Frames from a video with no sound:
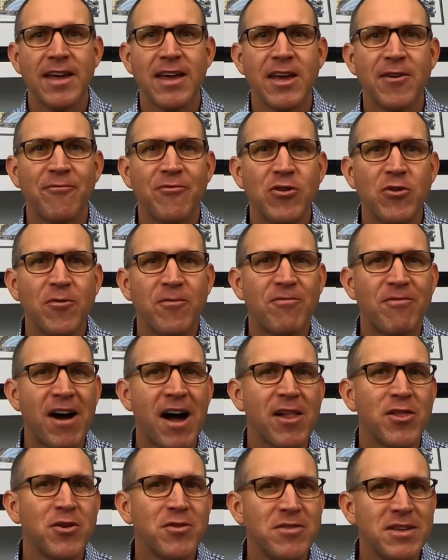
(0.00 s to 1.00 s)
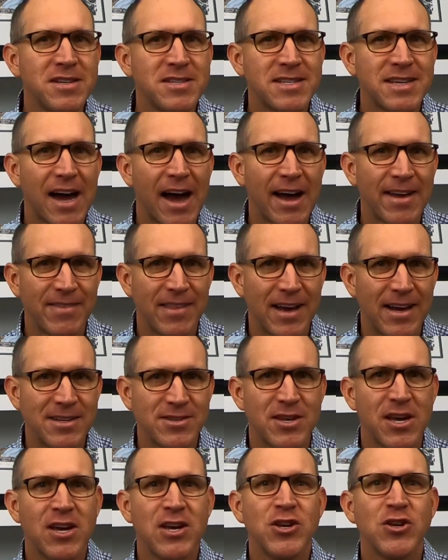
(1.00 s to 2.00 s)
If you follow these
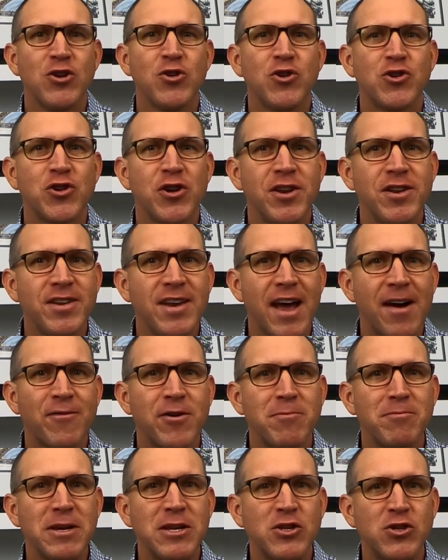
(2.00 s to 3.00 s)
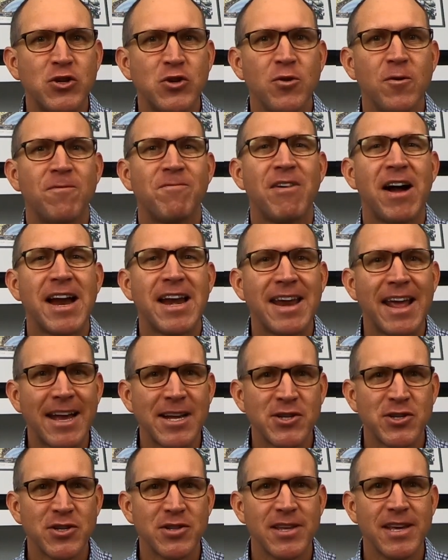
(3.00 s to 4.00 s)
guidelines, you should never be too
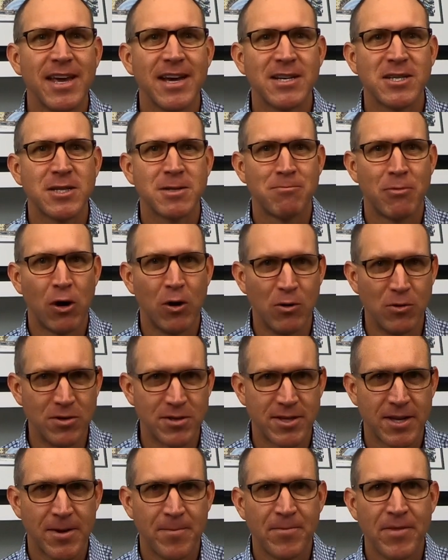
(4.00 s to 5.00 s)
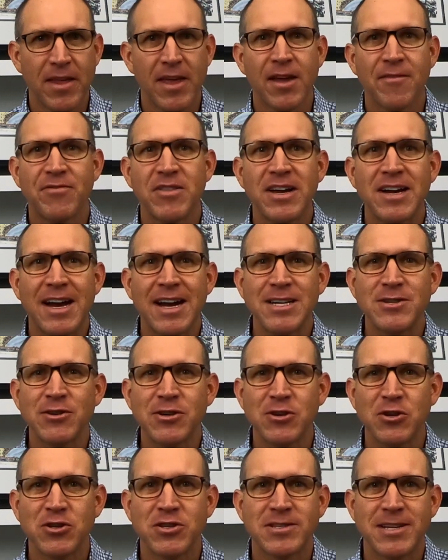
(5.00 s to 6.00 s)
financially exposed. If the
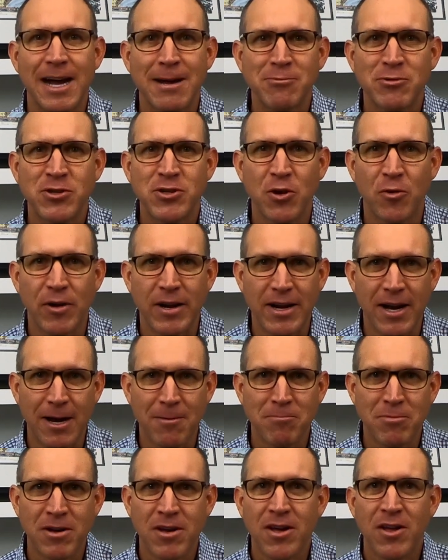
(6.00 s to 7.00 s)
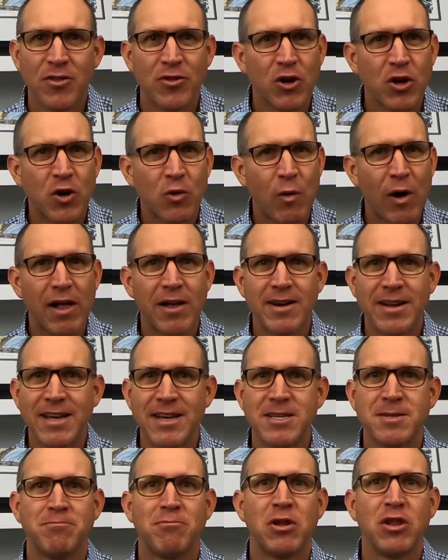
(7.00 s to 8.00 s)
contractor stops showing up, the quality
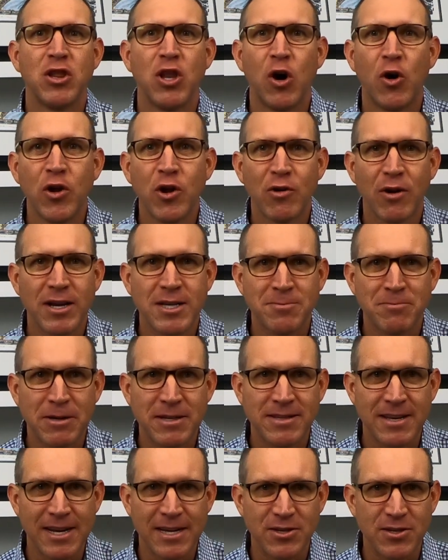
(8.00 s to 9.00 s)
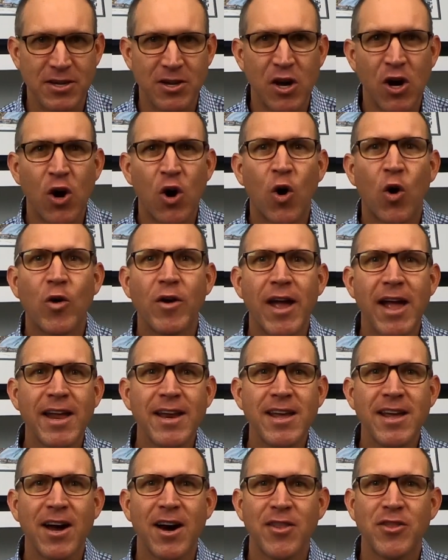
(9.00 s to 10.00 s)
is below your expectation, or
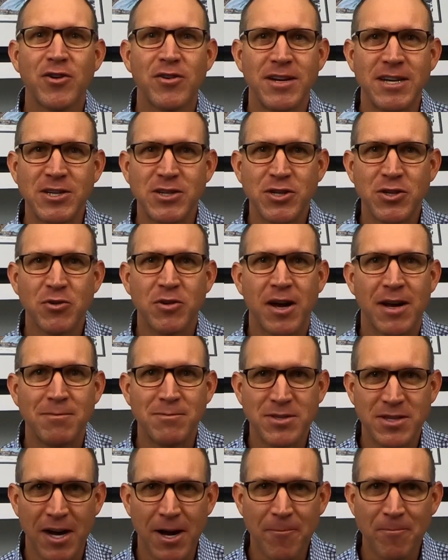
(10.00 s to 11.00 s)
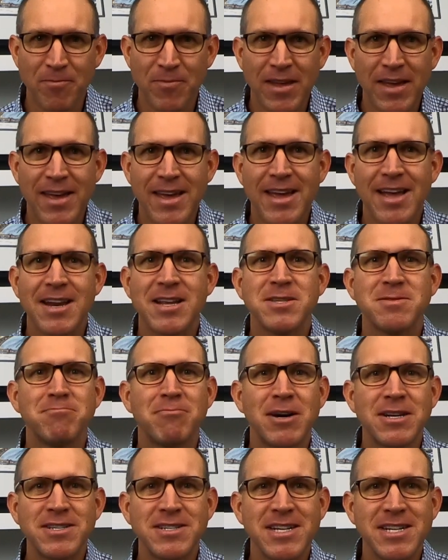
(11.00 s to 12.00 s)
any other issue comes up, it is
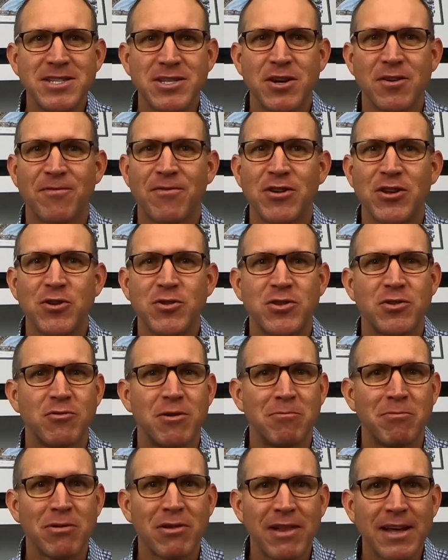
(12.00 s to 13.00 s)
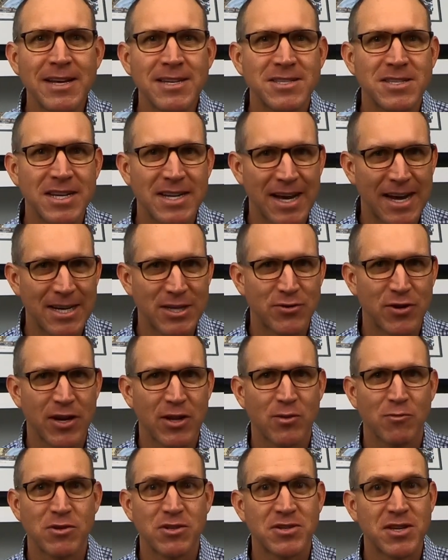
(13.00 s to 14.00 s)
much easier for you to replace the
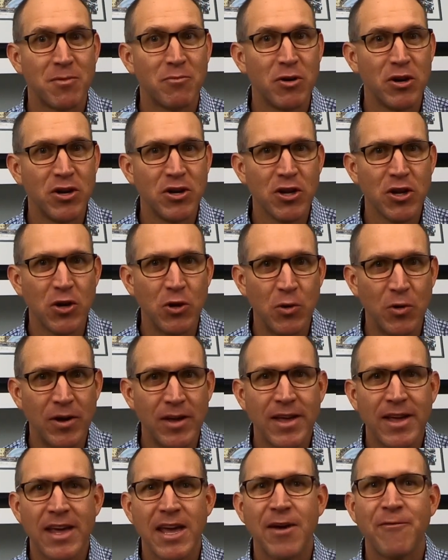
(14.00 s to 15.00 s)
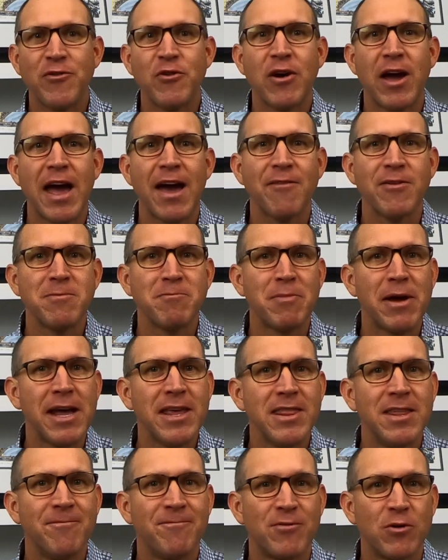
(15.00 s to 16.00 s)
contractor with someone new if you haven't
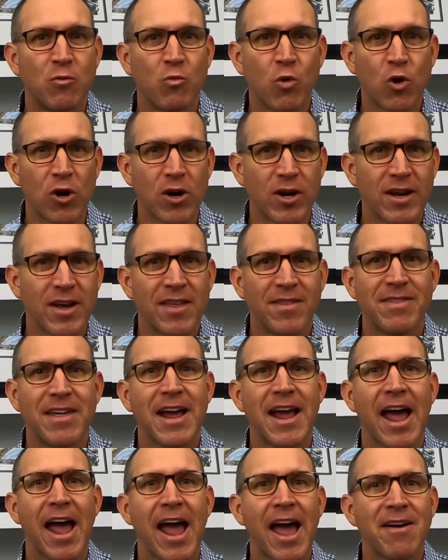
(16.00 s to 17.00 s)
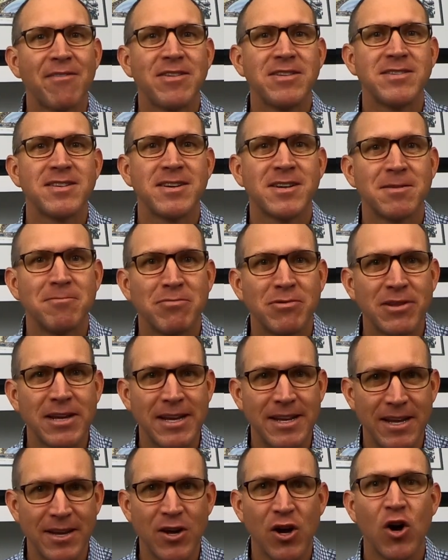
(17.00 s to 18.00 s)
paid them for work they haven't
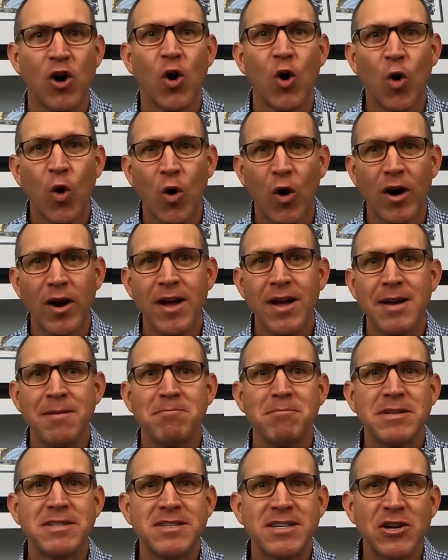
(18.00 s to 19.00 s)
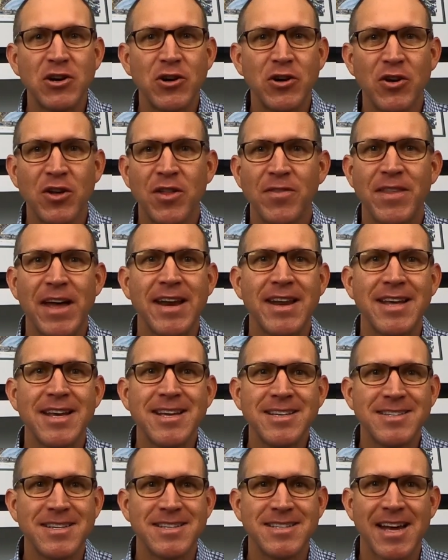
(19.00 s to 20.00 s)
completed or material that
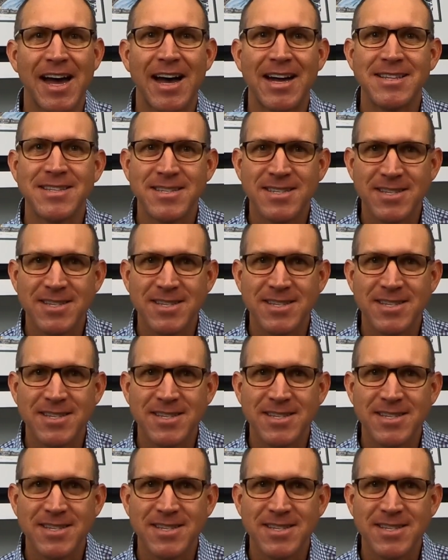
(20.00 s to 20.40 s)
isn't on